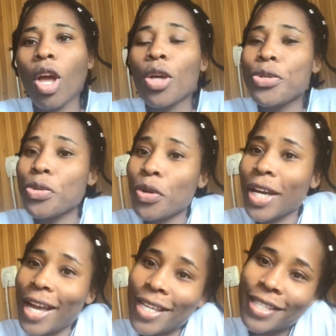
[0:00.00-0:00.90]
So
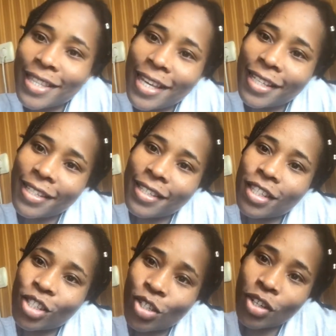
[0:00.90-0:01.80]
guys, let's
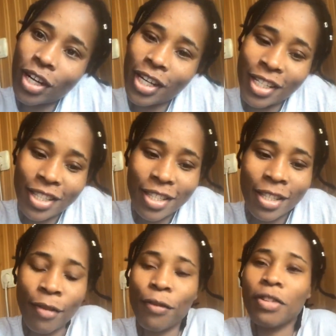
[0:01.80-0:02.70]
try it.
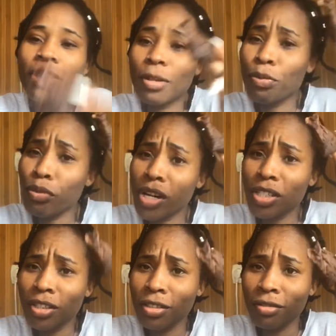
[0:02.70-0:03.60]
The first
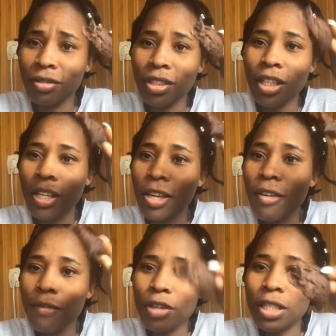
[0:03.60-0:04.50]
impression,
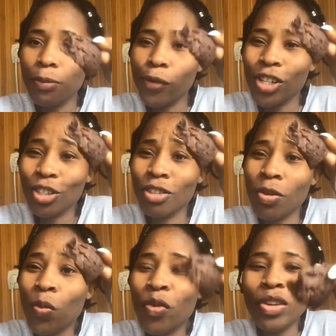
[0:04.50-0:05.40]

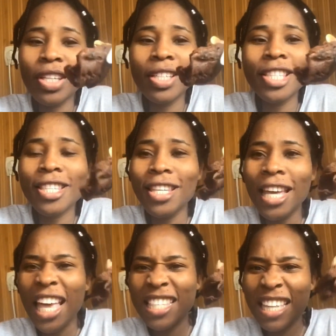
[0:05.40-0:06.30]
removing it is
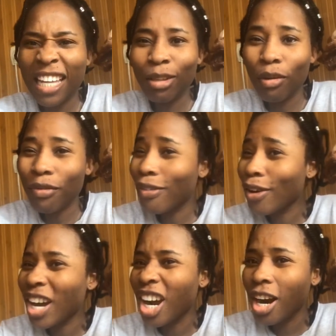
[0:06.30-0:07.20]
kind of
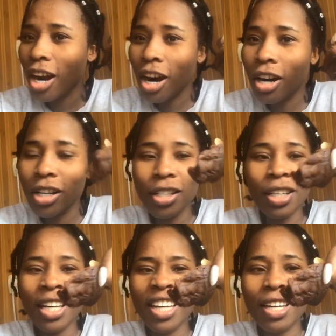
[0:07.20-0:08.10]
hard,
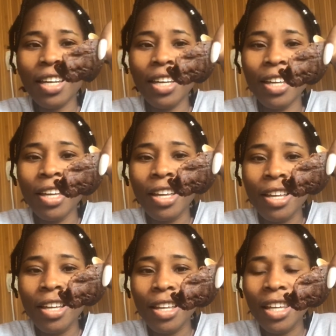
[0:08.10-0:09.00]
like
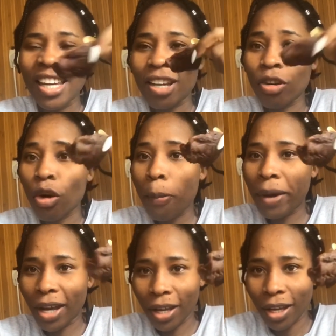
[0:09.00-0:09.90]

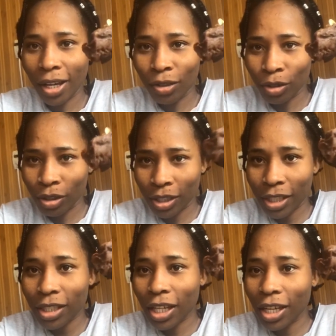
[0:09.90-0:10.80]
rubber. I don't
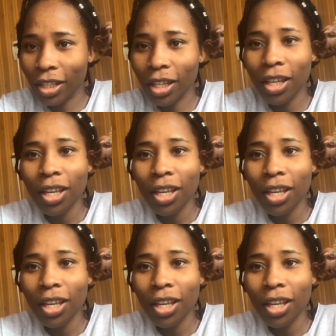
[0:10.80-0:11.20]
understand.